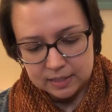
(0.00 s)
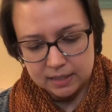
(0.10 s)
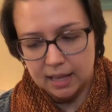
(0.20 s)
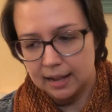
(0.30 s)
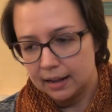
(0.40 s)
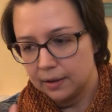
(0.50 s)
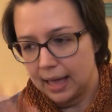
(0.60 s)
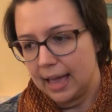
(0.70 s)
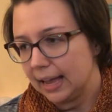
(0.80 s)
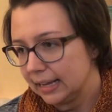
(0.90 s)
So I thought,
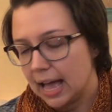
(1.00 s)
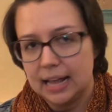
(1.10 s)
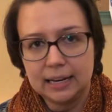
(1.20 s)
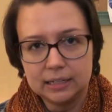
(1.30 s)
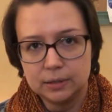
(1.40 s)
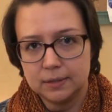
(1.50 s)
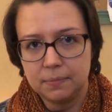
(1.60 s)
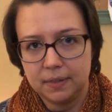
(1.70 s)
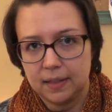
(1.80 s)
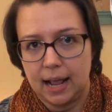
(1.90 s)
okay, I need to do
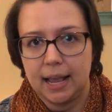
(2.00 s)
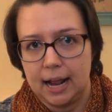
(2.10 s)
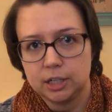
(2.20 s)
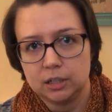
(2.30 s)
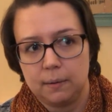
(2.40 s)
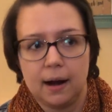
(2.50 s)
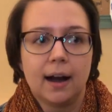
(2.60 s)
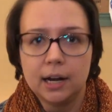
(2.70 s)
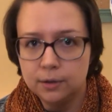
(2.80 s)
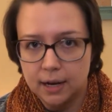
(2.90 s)
something that I can actually wear,
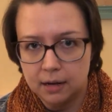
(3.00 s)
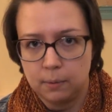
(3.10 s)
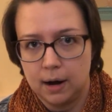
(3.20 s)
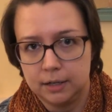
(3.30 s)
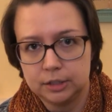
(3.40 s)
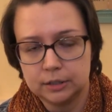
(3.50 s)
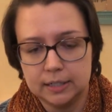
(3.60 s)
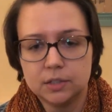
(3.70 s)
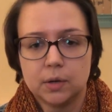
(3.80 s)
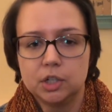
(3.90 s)
and I knew that I could wear hunter
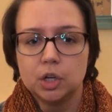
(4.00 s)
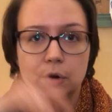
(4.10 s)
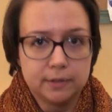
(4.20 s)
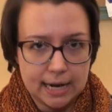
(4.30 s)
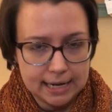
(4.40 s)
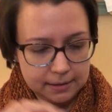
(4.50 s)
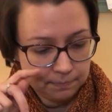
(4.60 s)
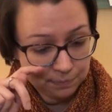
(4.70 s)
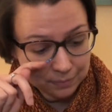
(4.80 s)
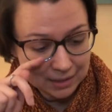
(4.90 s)
green, so I just over dyed it
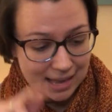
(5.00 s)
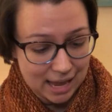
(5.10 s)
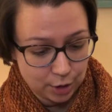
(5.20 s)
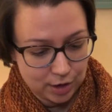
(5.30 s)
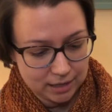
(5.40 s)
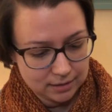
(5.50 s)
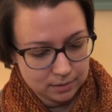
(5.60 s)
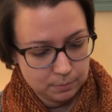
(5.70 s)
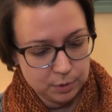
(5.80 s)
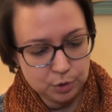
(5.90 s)
and created
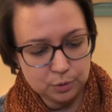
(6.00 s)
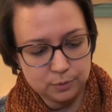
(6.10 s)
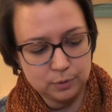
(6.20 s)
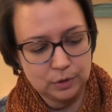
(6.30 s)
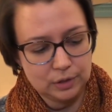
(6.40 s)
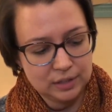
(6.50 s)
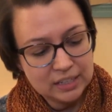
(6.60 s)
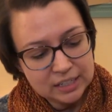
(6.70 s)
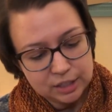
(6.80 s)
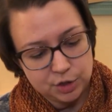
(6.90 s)
this beautiful
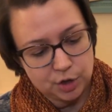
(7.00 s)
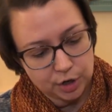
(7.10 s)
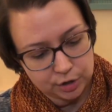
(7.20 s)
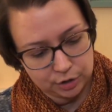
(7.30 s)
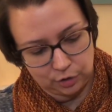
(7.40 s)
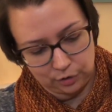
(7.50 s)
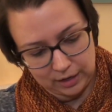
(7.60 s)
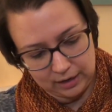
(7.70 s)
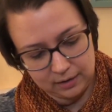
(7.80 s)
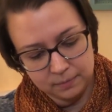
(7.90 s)
darker
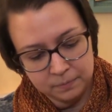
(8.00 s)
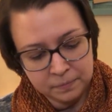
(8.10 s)
green.